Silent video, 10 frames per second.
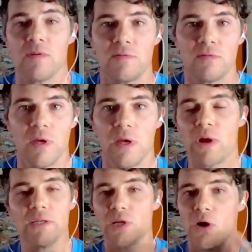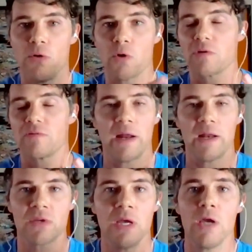of rent to own, owner
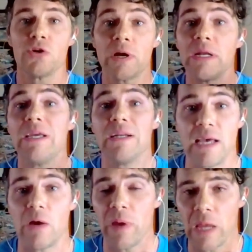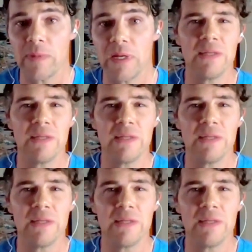financing, you're going to get a down payment.